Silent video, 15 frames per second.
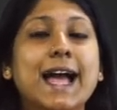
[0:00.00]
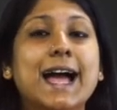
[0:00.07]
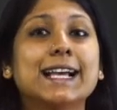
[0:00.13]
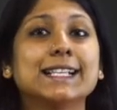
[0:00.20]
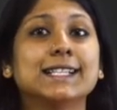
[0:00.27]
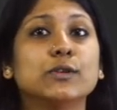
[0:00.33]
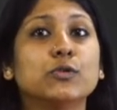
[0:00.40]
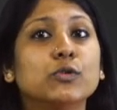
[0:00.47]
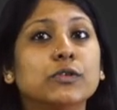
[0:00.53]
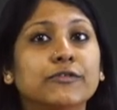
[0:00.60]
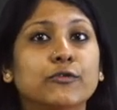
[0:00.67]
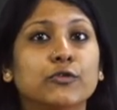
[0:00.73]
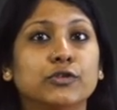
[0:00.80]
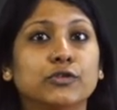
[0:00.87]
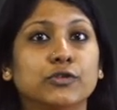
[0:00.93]
As an old
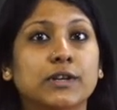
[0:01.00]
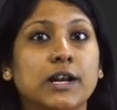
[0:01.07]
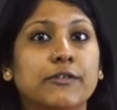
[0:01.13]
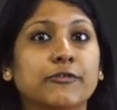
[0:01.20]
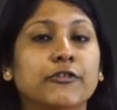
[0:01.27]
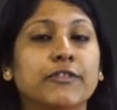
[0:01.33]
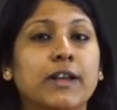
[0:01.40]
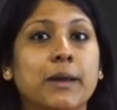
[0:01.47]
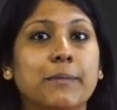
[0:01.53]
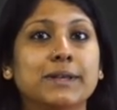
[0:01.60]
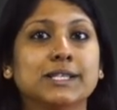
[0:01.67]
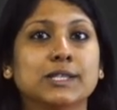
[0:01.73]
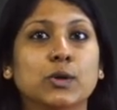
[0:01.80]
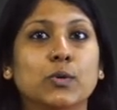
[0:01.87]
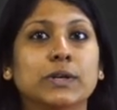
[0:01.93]
photograph of
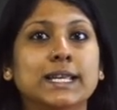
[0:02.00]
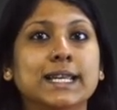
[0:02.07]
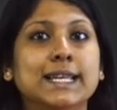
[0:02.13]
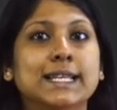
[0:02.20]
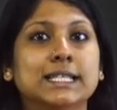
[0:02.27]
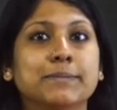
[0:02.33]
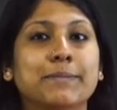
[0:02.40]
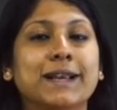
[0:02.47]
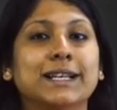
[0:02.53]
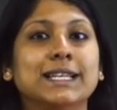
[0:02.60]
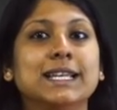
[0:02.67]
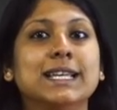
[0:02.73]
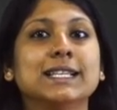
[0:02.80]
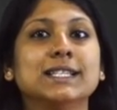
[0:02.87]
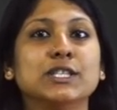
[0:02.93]
MS Dhoni
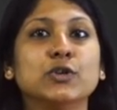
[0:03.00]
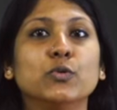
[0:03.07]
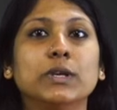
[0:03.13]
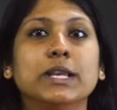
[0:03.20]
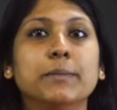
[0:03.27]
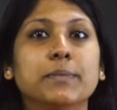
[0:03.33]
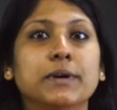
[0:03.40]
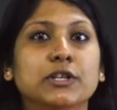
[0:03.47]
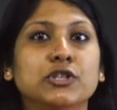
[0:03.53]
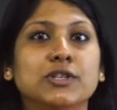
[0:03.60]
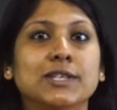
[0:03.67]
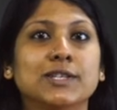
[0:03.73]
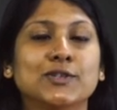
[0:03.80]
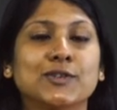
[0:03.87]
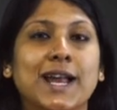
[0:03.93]
inspecting his newly
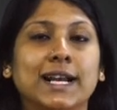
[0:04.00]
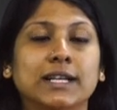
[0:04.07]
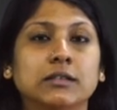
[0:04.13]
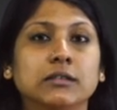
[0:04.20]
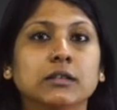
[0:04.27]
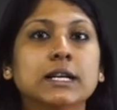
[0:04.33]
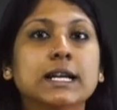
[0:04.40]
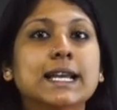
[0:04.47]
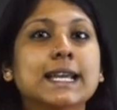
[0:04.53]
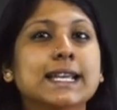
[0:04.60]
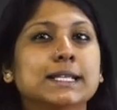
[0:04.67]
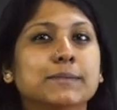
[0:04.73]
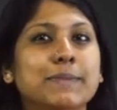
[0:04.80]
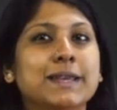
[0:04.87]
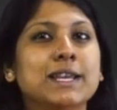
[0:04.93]
purchased tractor
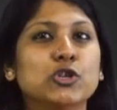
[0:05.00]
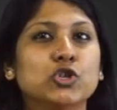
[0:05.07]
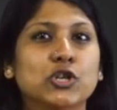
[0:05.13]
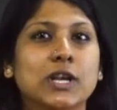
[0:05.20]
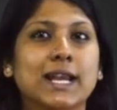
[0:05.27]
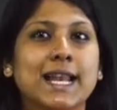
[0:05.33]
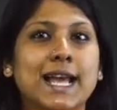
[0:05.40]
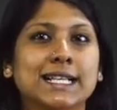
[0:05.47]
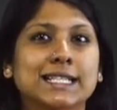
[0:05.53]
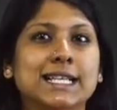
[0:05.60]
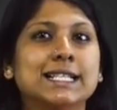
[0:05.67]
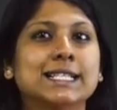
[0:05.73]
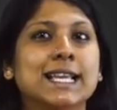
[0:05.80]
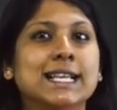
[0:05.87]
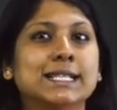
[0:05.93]
is being shared as
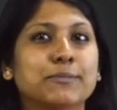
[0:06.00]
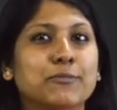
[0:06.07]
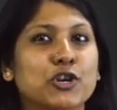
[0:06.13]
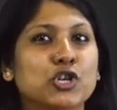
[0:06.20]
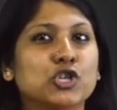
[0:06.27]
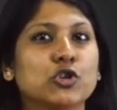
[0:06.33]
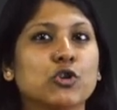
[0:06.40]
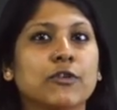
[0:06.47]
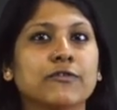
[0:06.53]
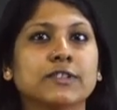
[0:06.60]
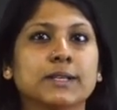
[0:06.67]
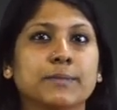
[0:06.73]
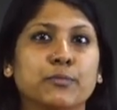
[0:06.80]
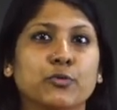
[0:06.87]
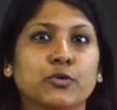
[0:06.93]
his expression of
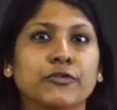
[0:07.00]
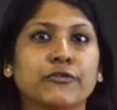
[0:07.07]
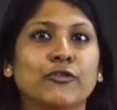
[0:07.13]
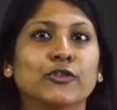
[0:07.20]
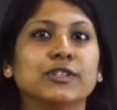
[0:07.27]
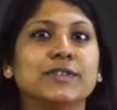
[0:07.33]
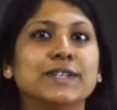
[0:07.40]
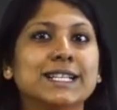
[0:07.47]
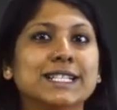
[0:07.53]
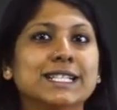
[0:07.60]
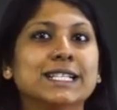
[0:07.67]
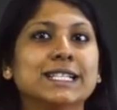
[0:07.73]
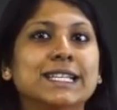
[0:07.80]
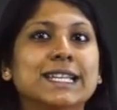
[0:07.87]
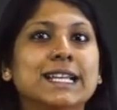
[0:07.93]
support for the
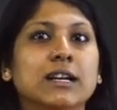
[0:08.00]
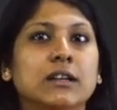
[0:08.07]
recently